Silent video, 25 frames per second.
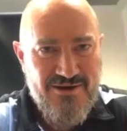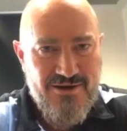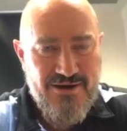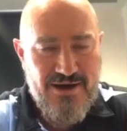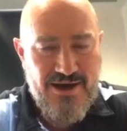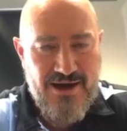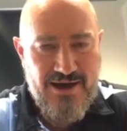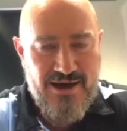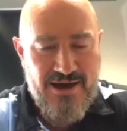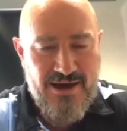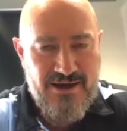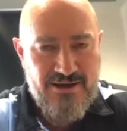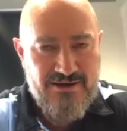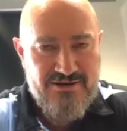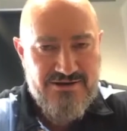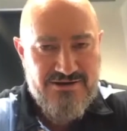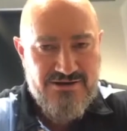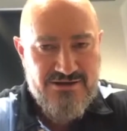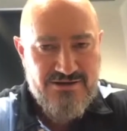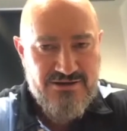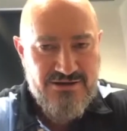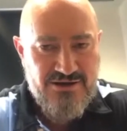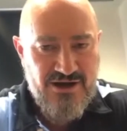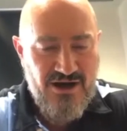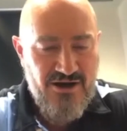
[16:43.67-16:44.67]
And
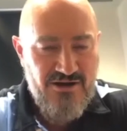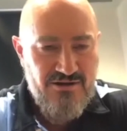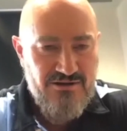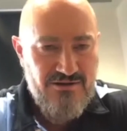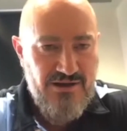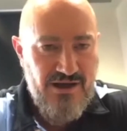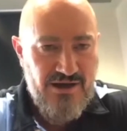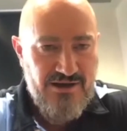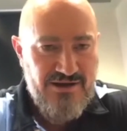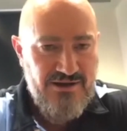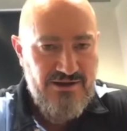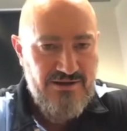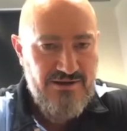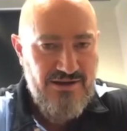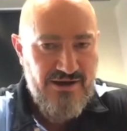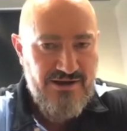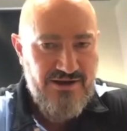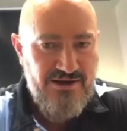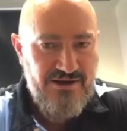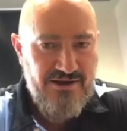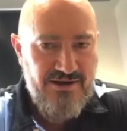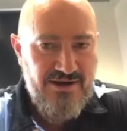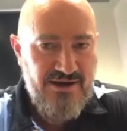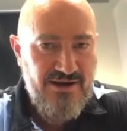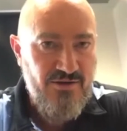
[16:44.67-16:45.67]
lucky
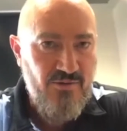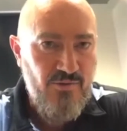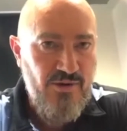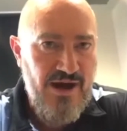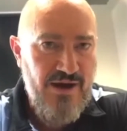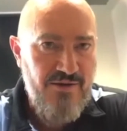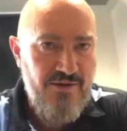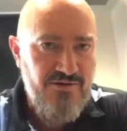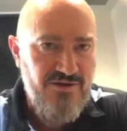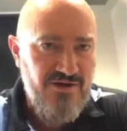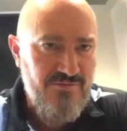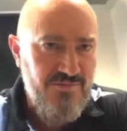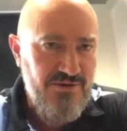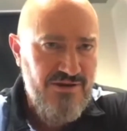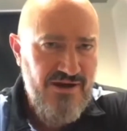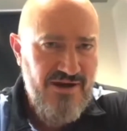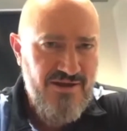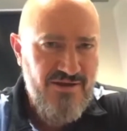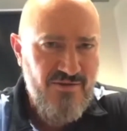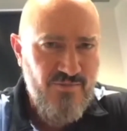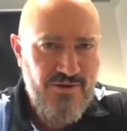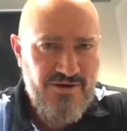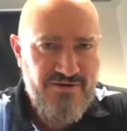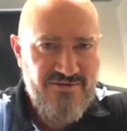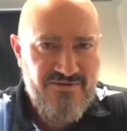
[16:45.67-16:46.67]
to get away with it. But they're
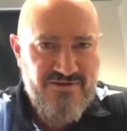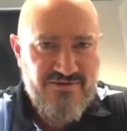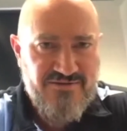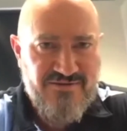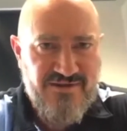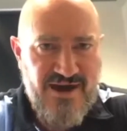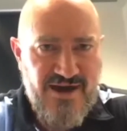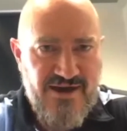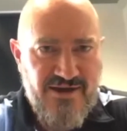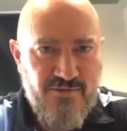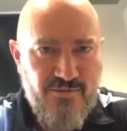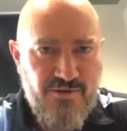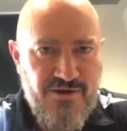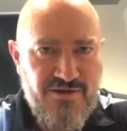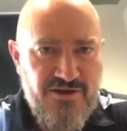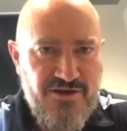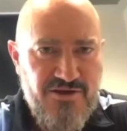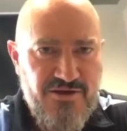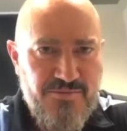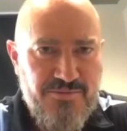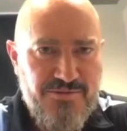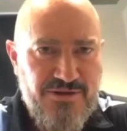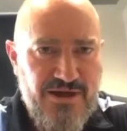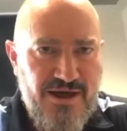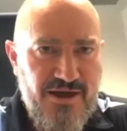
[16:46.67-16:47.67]
the wins you take, whether
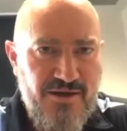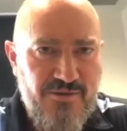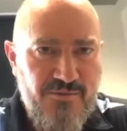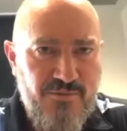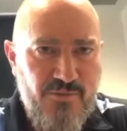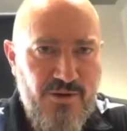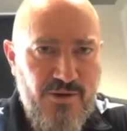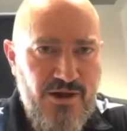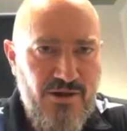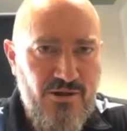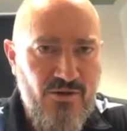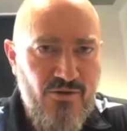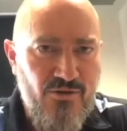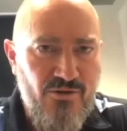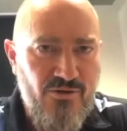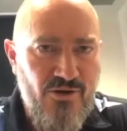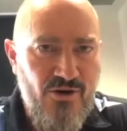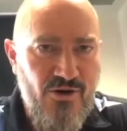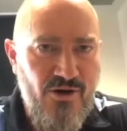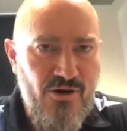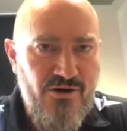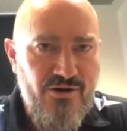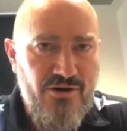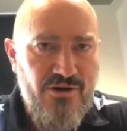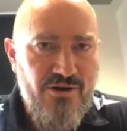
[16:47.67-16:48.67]
you play well or
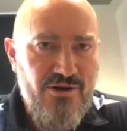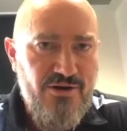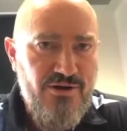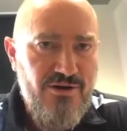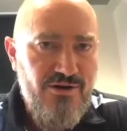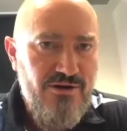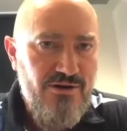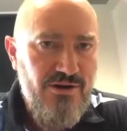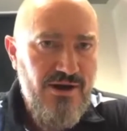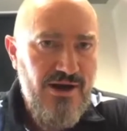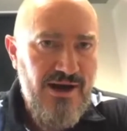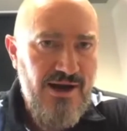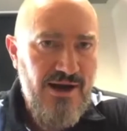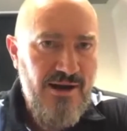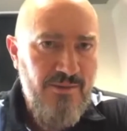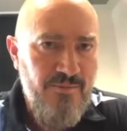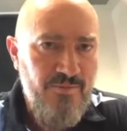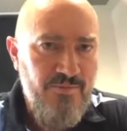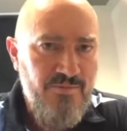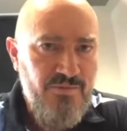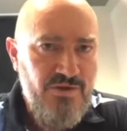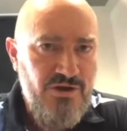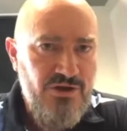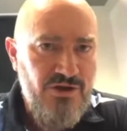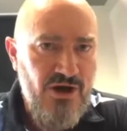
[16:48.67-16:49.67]
not.
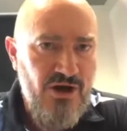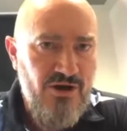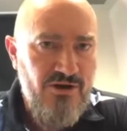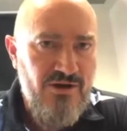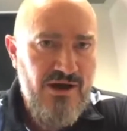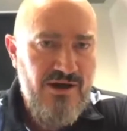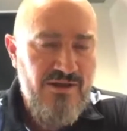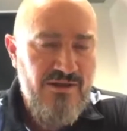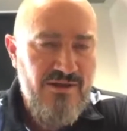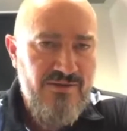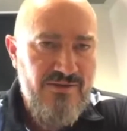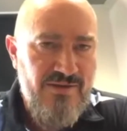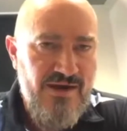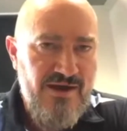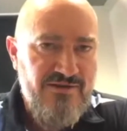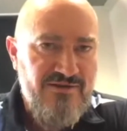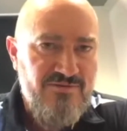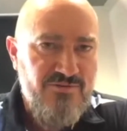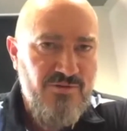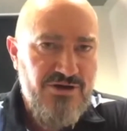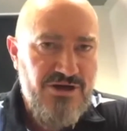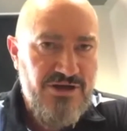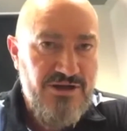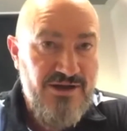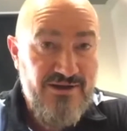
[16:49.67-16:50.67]
And
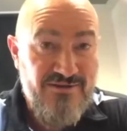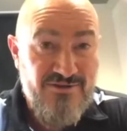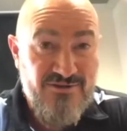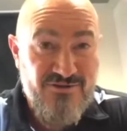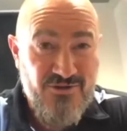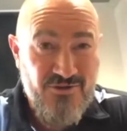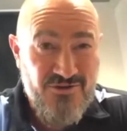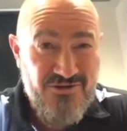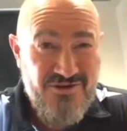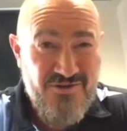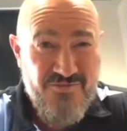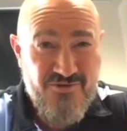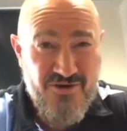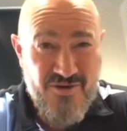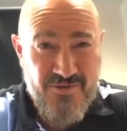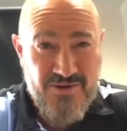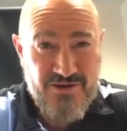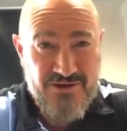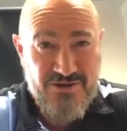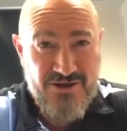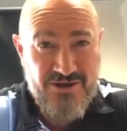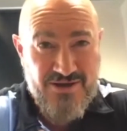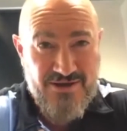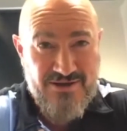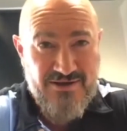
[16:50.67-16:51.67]
that's what you need to do in the Premier
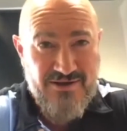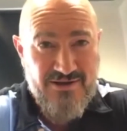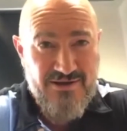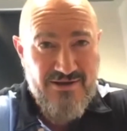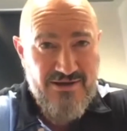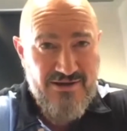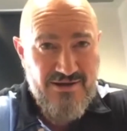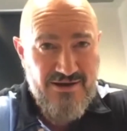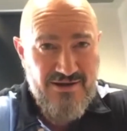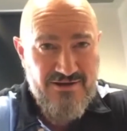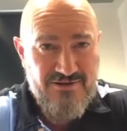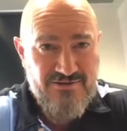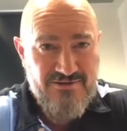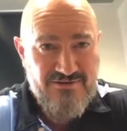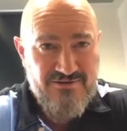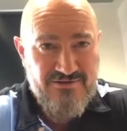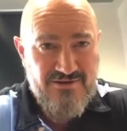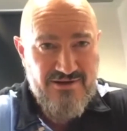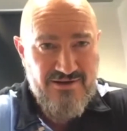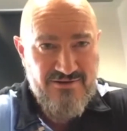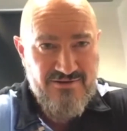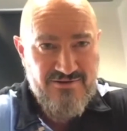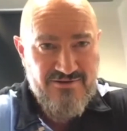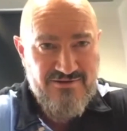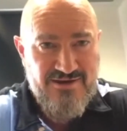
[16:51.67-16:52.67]
League is
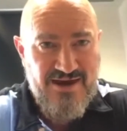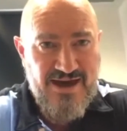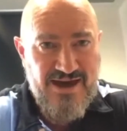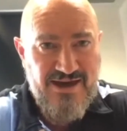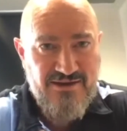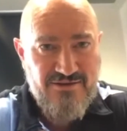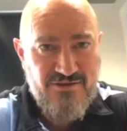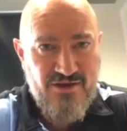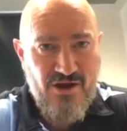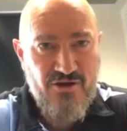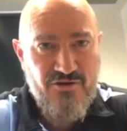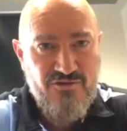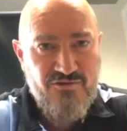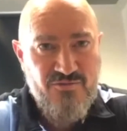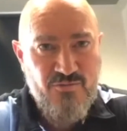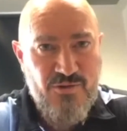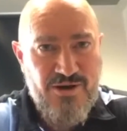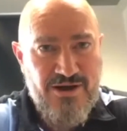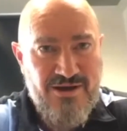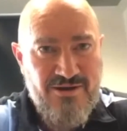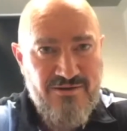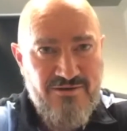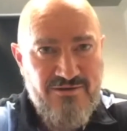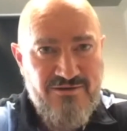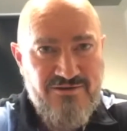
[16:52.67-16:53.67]
take those
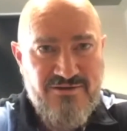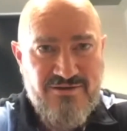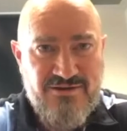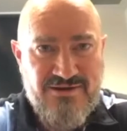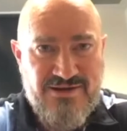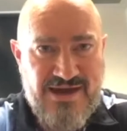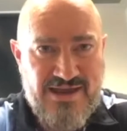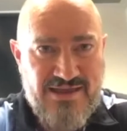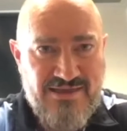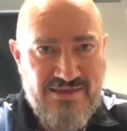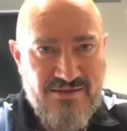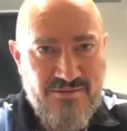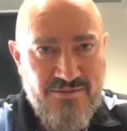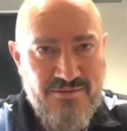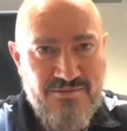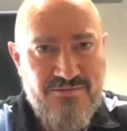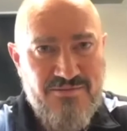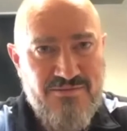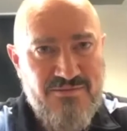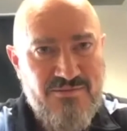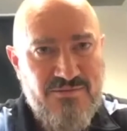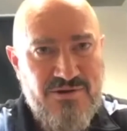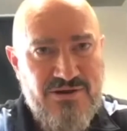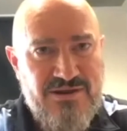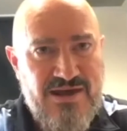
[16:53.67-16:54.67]
wins and get them,
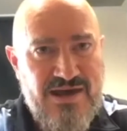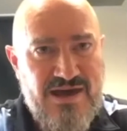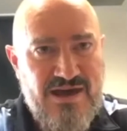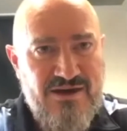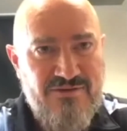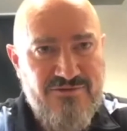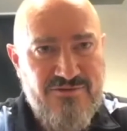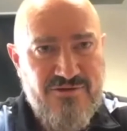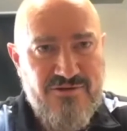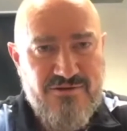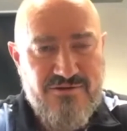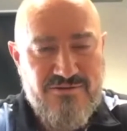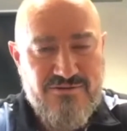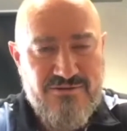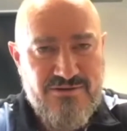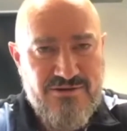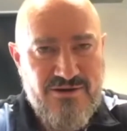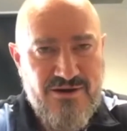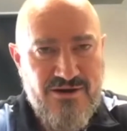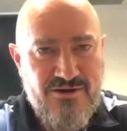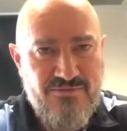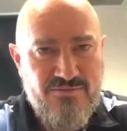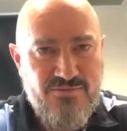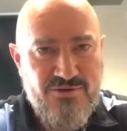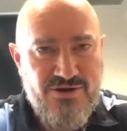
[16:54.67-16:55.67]
whether you have to,
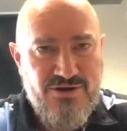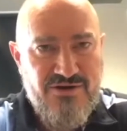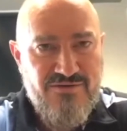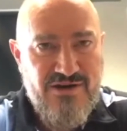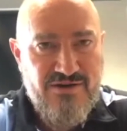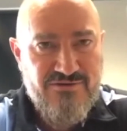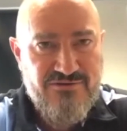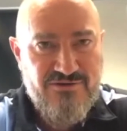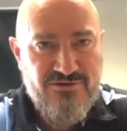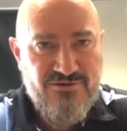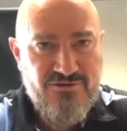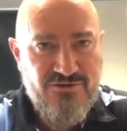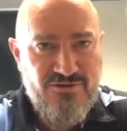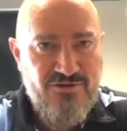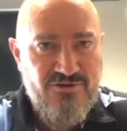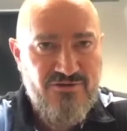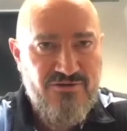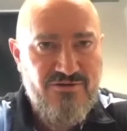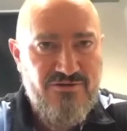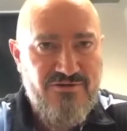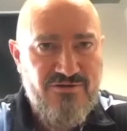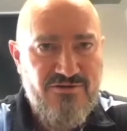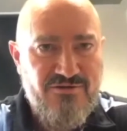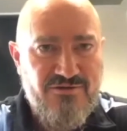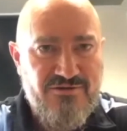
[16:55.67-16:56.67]
whatever you have to do
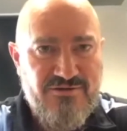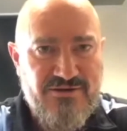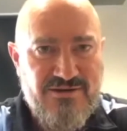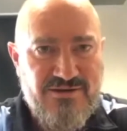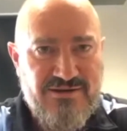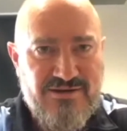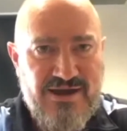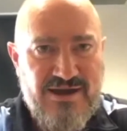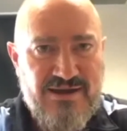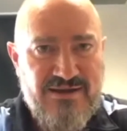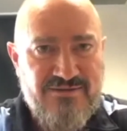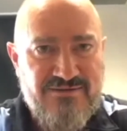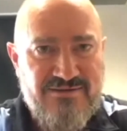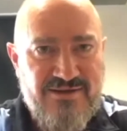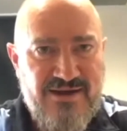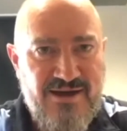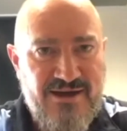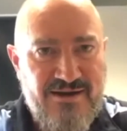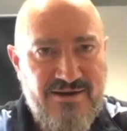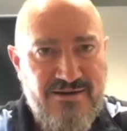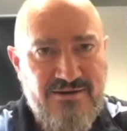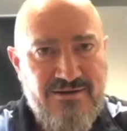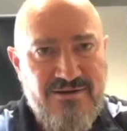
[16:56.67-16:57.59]
to get it done.